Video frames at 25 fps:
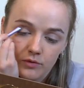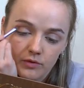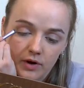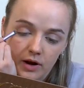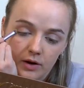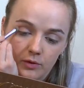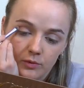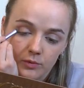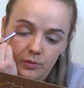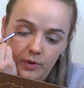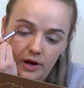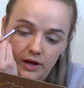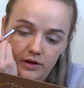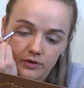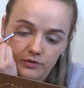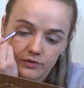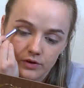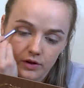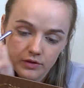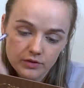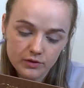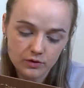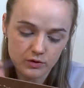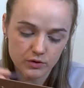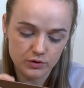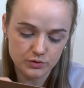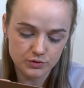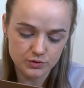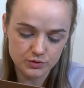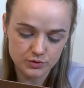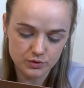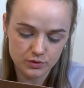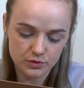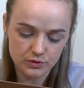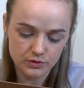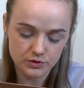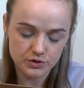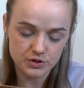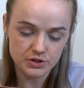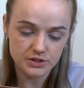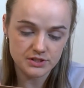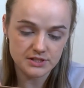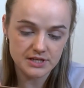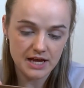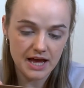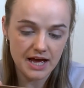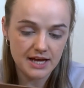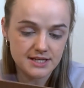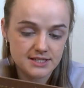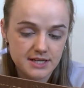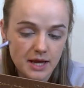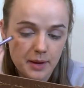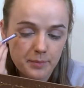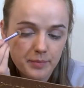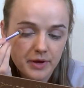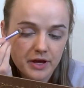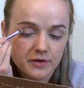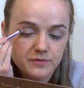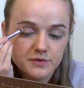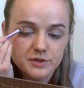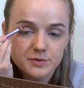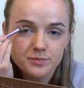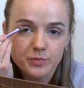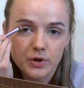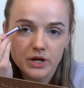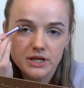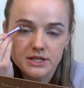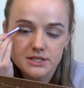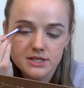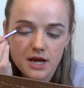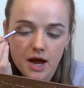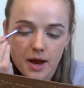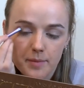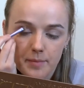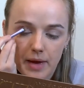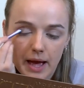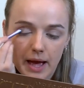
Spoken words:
round where you've done the contour, just to add it a bit of springtime